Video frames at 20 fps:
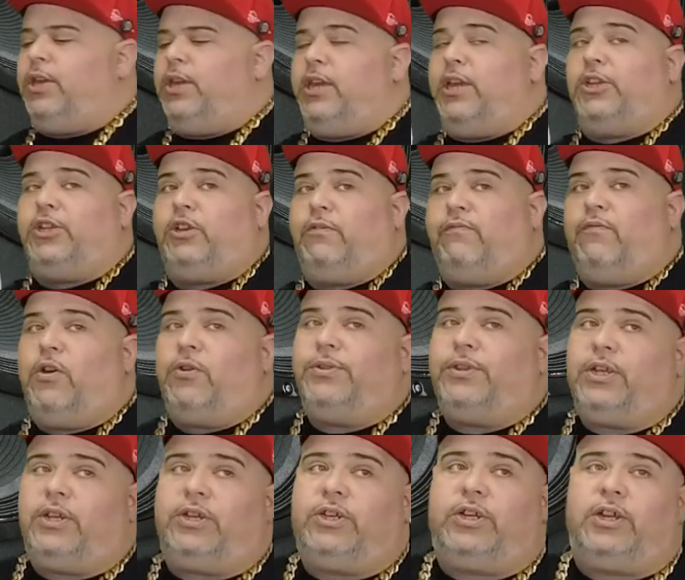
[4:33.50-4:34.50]
you can get your
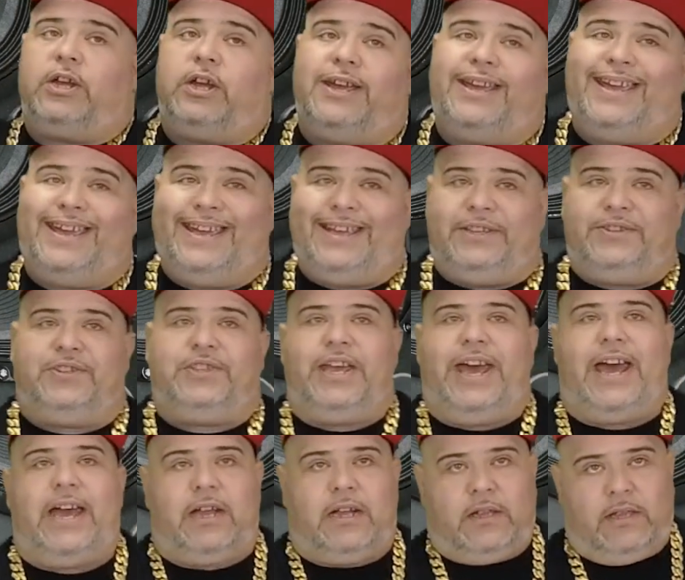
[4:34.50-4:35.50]
voltage
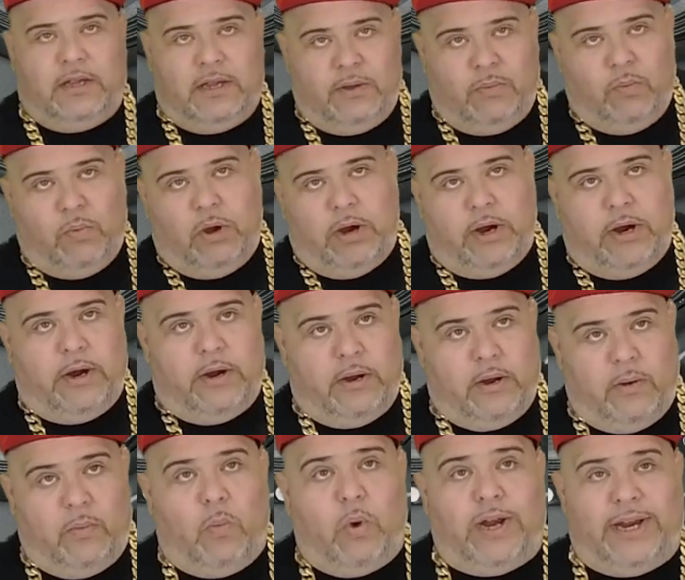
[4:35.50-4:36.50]
exactly
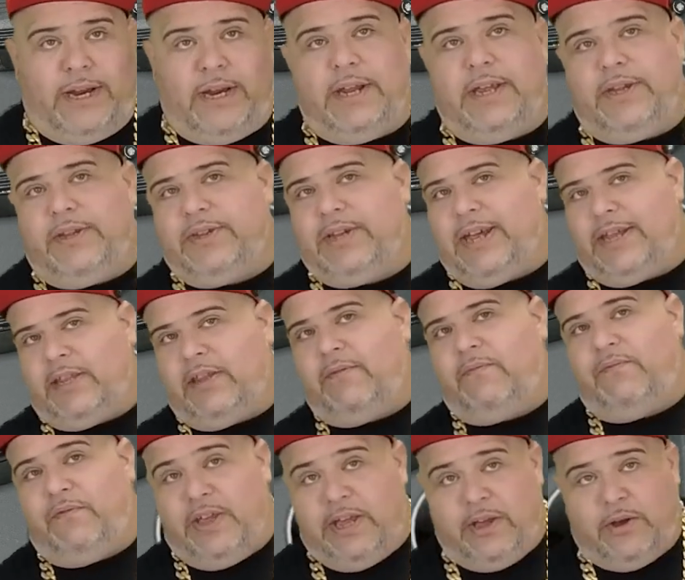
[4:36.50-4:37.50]
what it is at
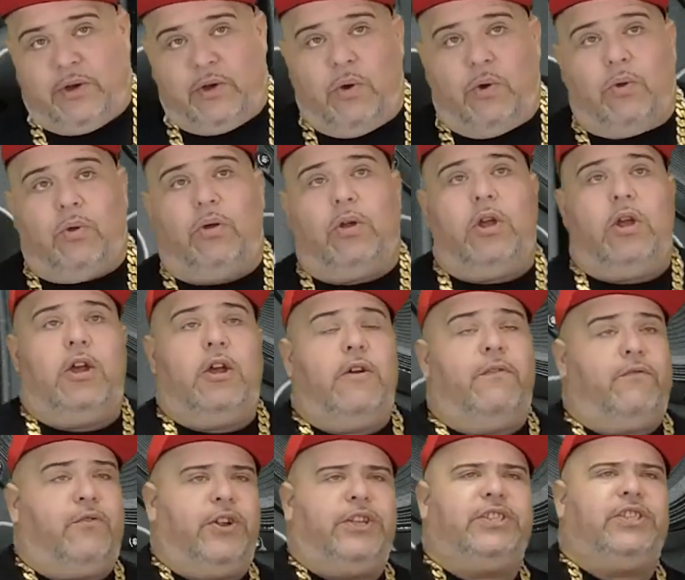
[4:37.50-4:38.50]
the vehicle.
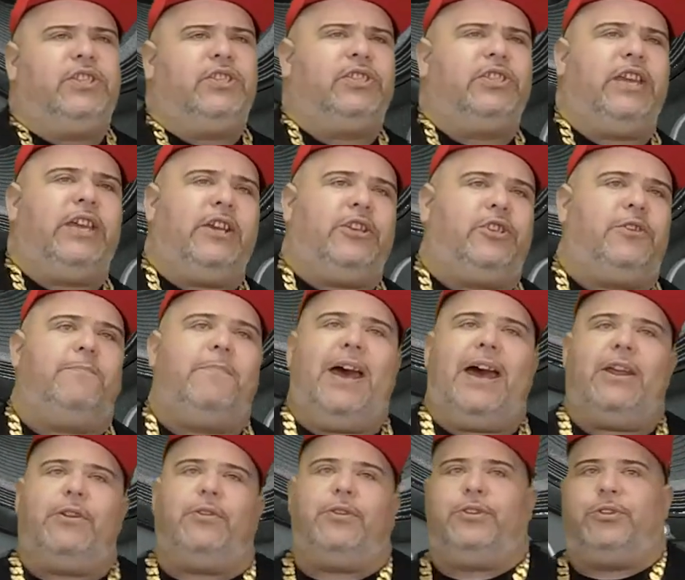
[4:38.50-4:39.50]
For instance, say at your
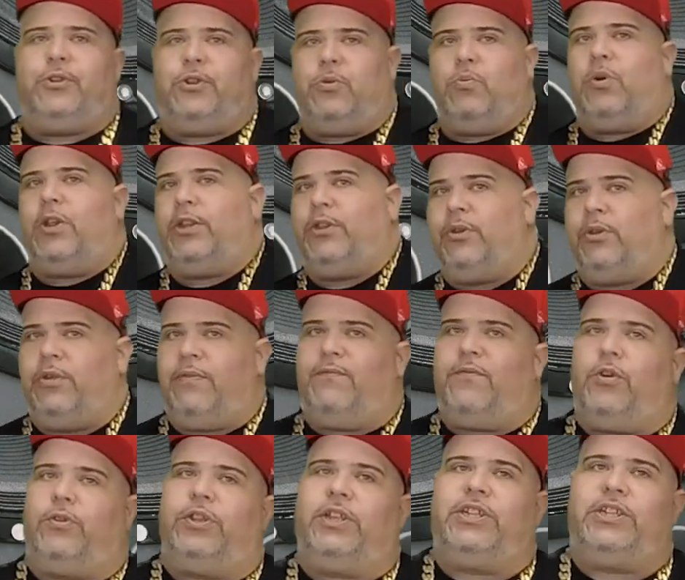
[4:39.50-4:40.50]
batteries, or you want to do the
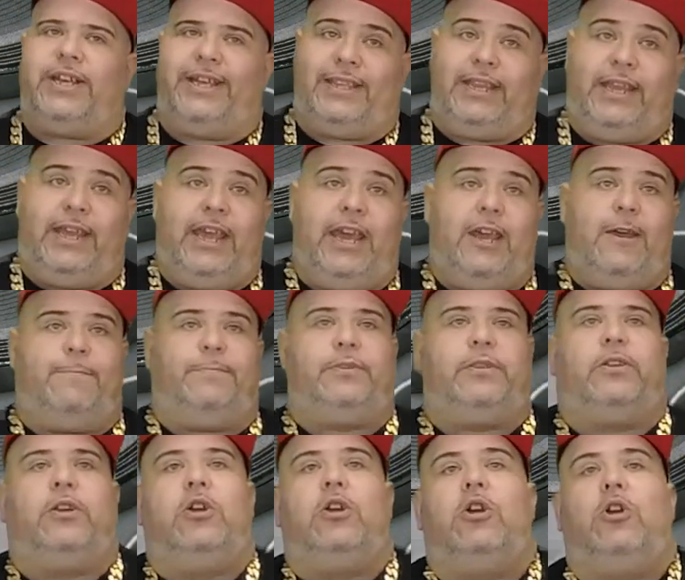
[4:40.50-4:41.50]
voltage at the
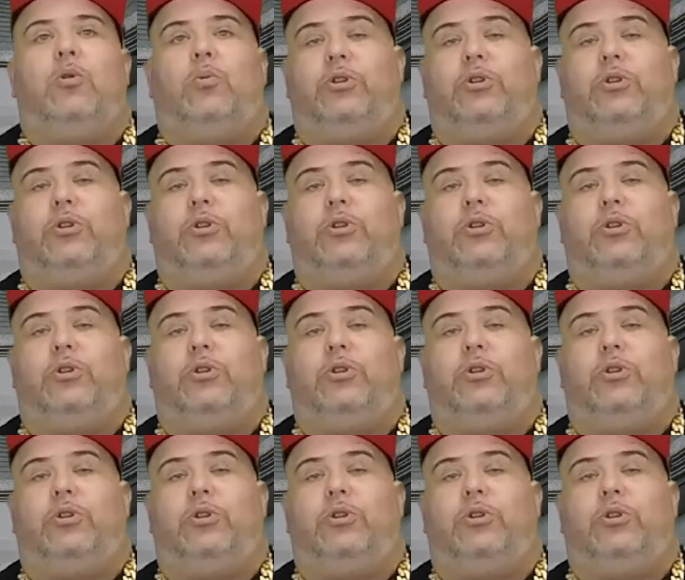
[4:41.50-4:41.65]
amps,